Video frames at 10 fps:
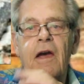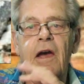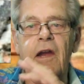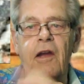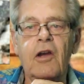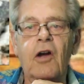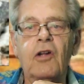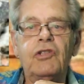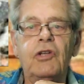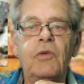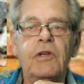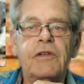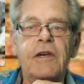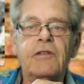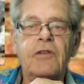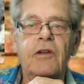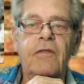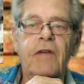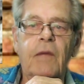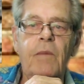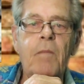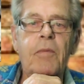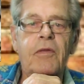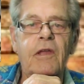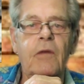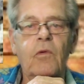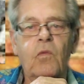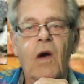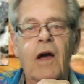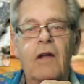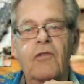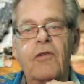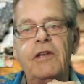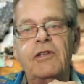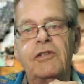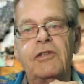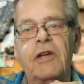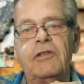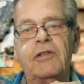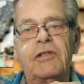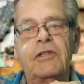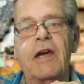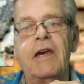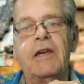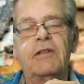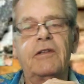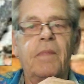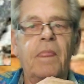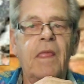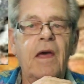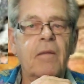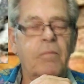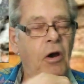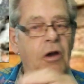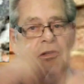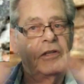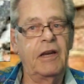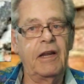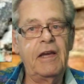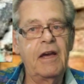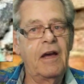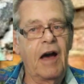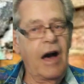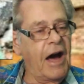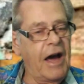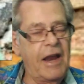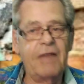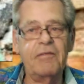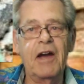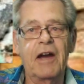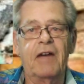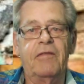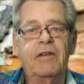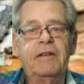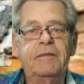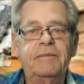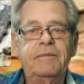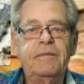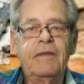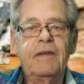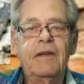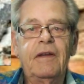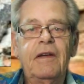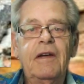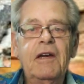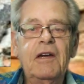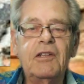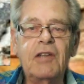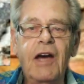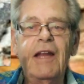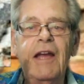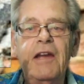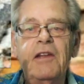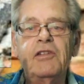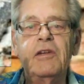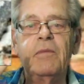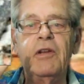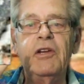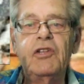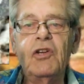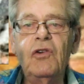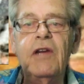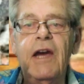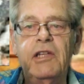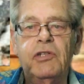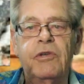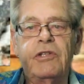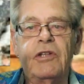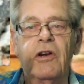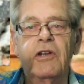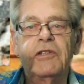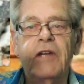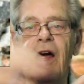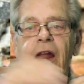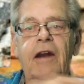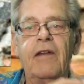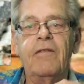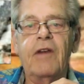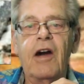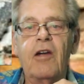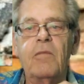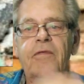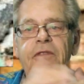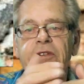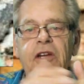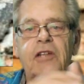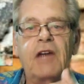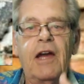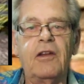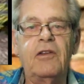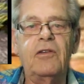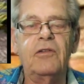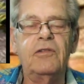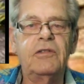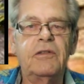and a culture which seeks to develop empathy with wild creatures such as snakes. Personally, I'd have none of it. Thailand is simply too dangerous and hostile an environment for such attitudes.